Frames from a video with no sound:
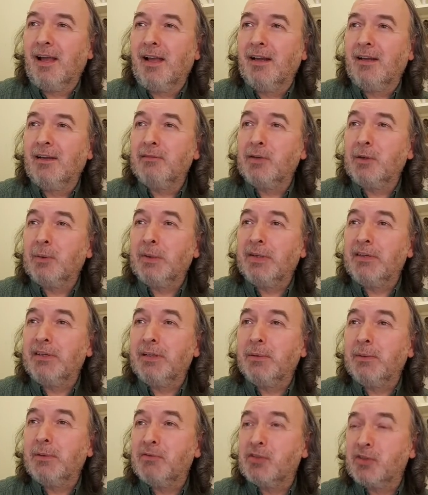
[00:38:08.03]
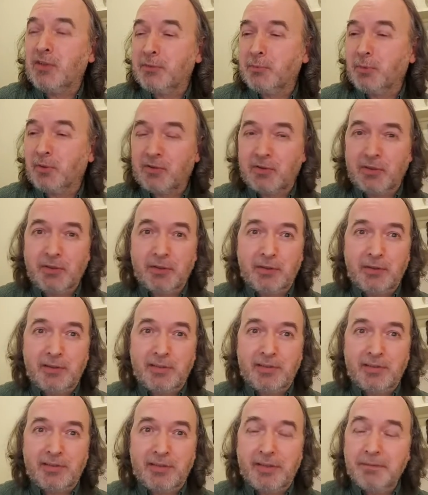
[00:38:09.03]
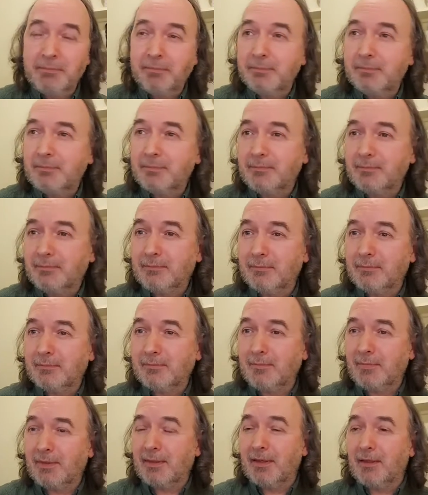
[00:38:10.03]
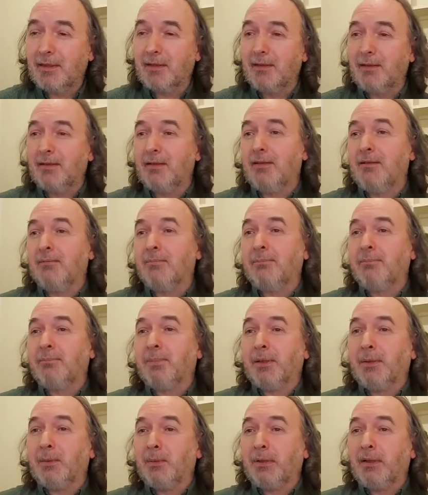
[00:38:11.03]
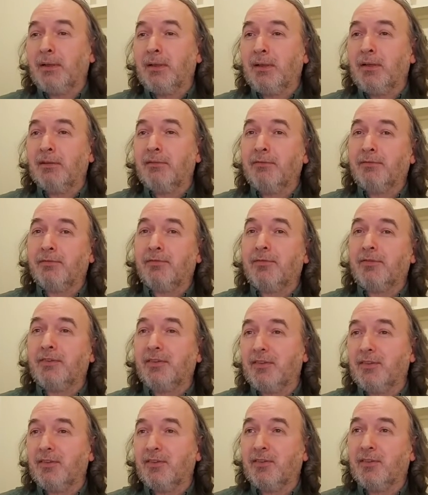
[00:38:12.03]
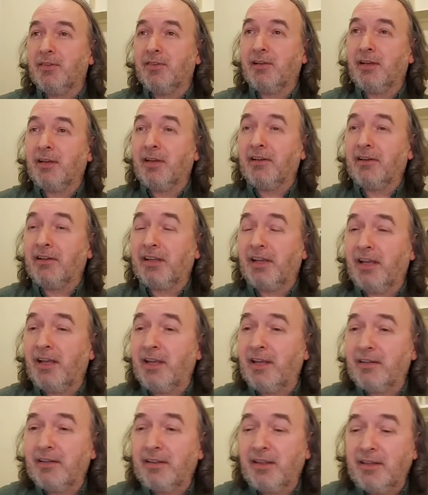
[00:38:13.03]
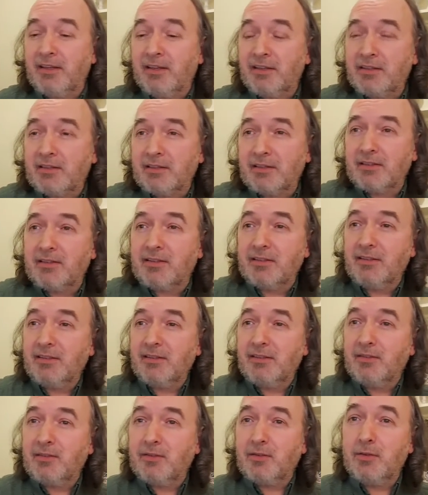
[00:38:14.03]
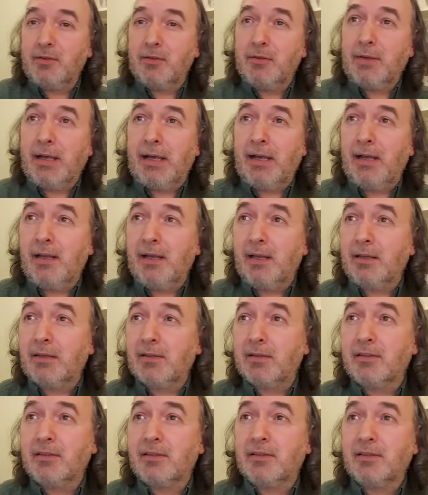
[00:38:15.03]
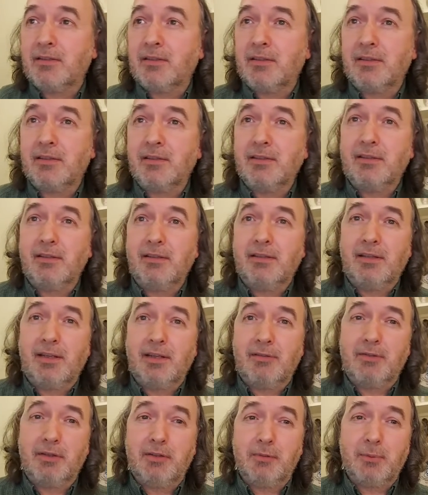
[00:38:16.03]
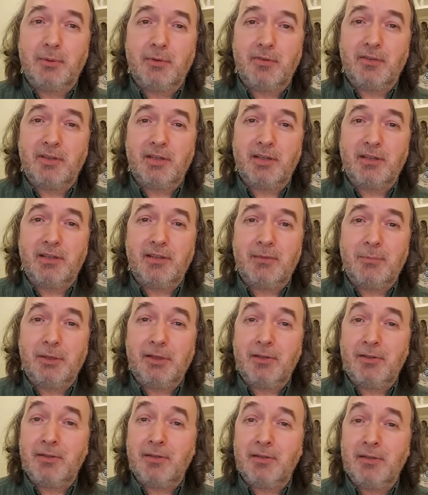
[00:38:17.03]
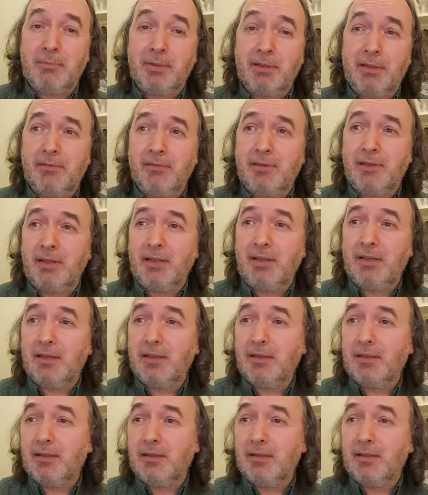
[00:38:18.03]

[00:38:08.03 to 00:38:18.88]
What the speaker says: And I've no idea if she's watching or listening, but I would love to dedicate this to Alex, if she's watching, because it's her birthday.